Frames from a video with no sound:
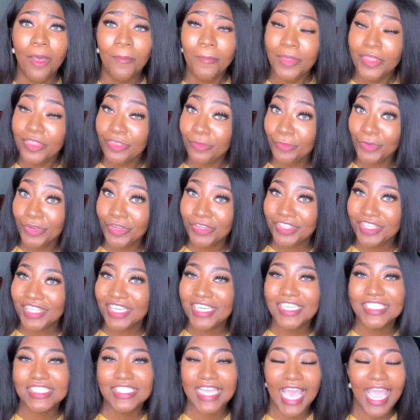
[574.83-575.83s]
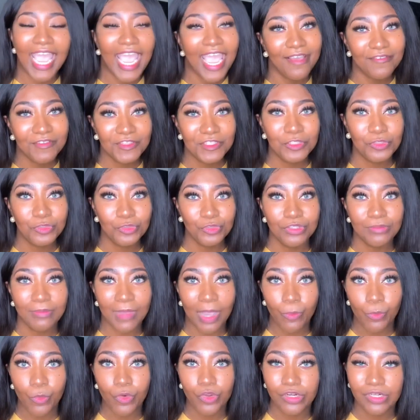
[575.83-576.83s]
But the weird thing is I have to drink
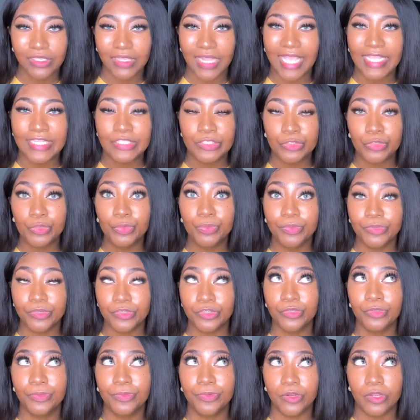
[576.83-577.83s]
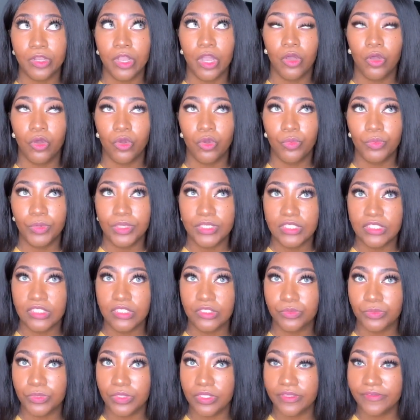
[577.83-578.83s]
my water like super duper cold, which
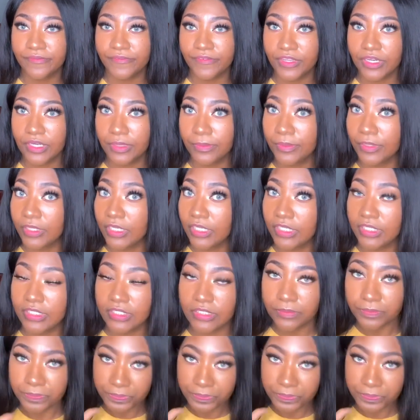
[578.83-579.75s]
is really funny because